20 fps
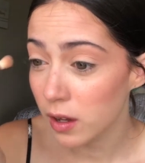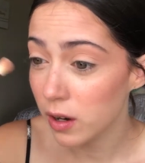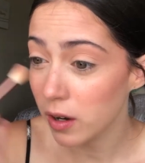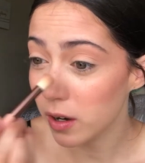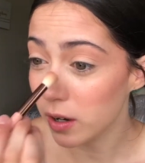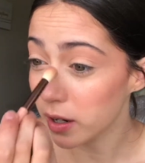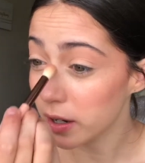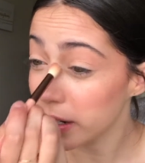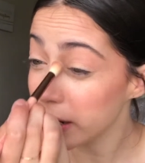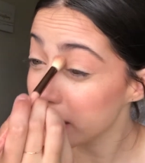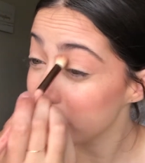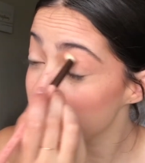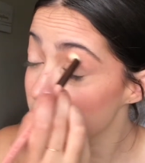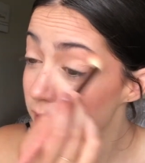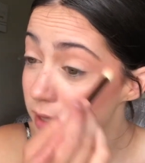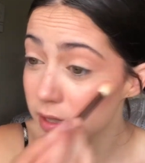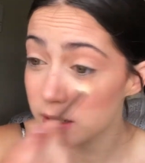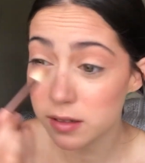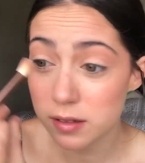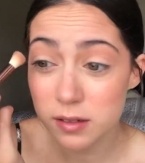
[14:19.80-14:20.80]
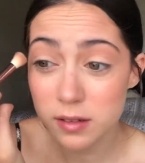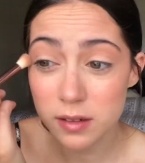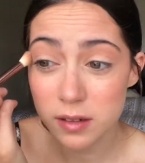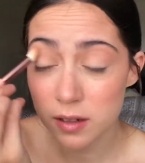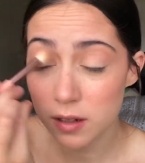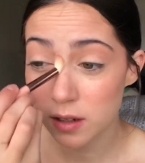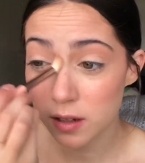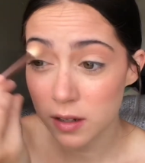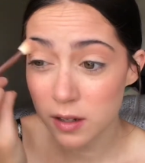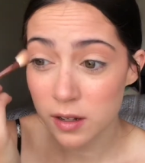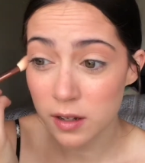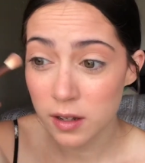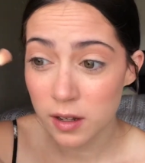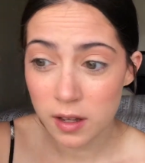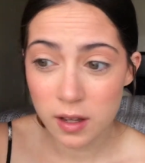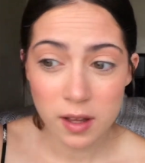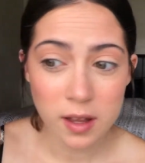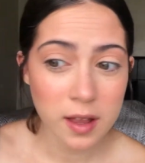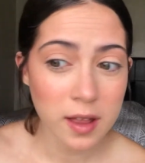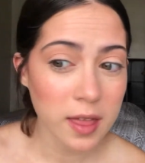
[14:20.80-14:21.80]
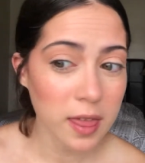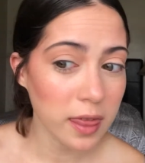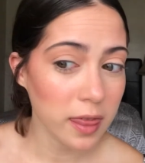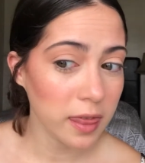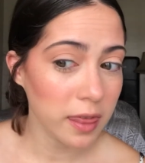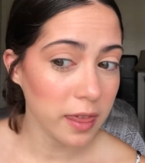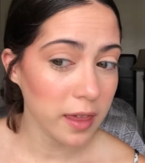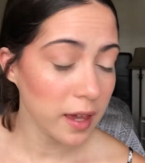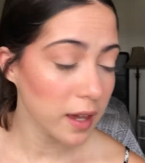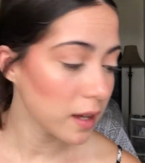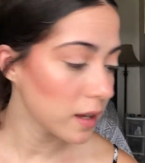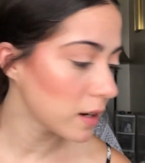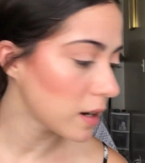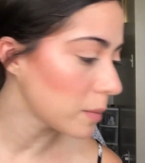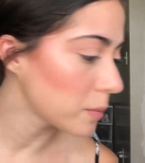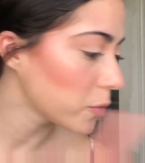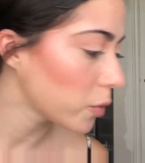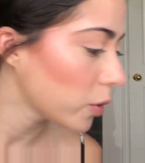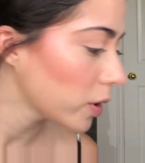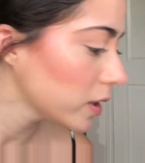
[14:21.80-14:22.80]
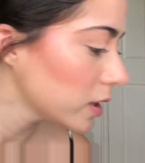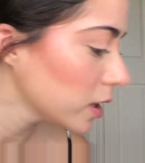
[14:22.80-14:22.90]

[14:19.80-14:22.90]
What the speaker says: All right. Then I'm going to